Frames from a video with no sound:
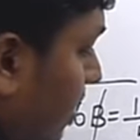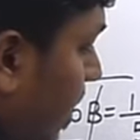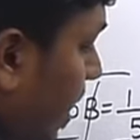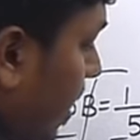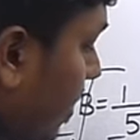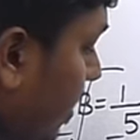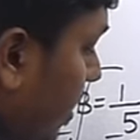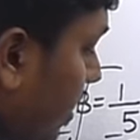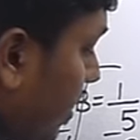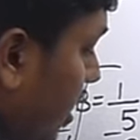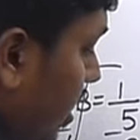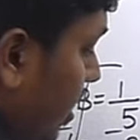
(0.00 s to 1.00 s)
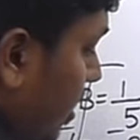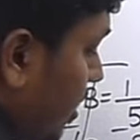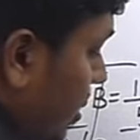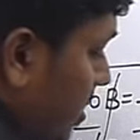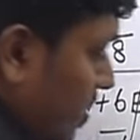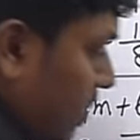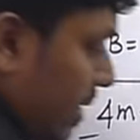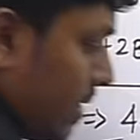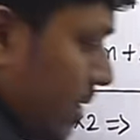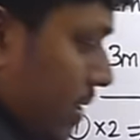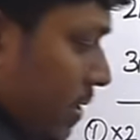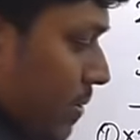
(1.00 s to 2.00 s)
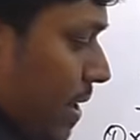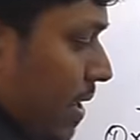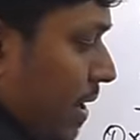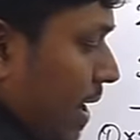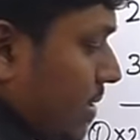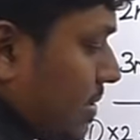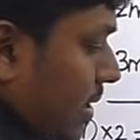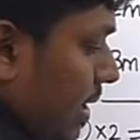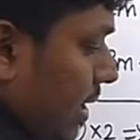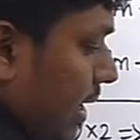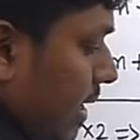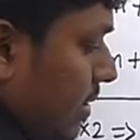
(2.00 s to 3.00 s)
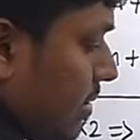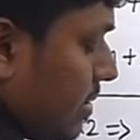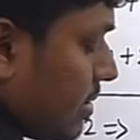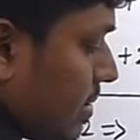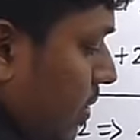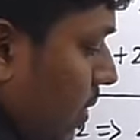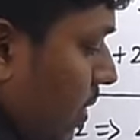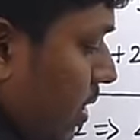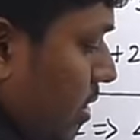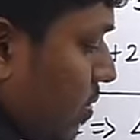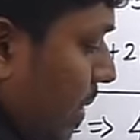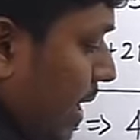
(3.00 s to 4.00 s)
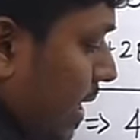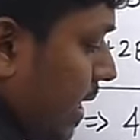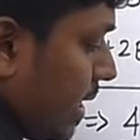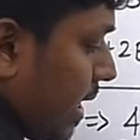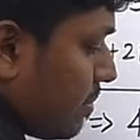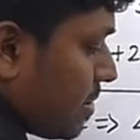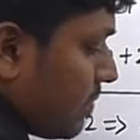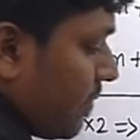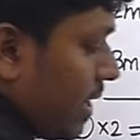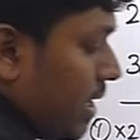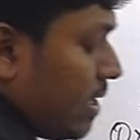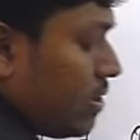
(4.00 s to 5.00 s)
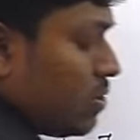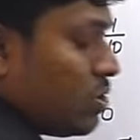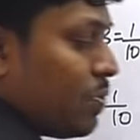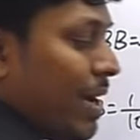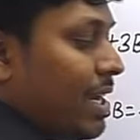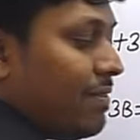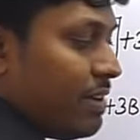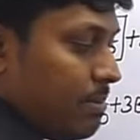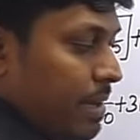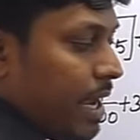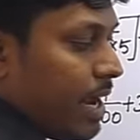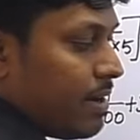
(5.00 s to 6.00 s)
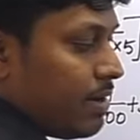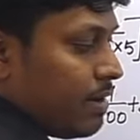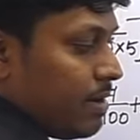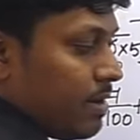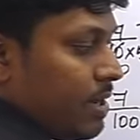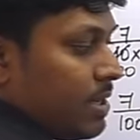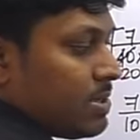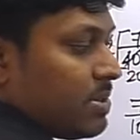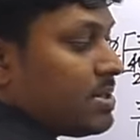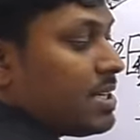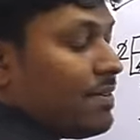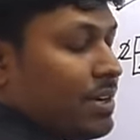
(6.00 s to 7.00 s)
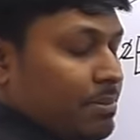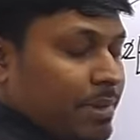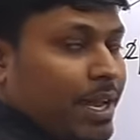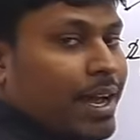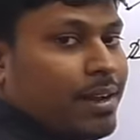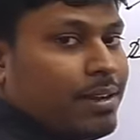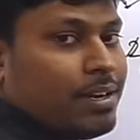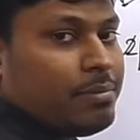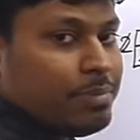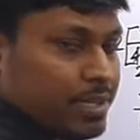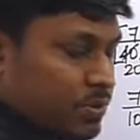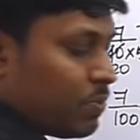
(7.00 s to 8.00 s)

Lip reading: by 100. So I think you can cancel again this on 20 times. 5 into 20 will be 100. So 7 by 100 plus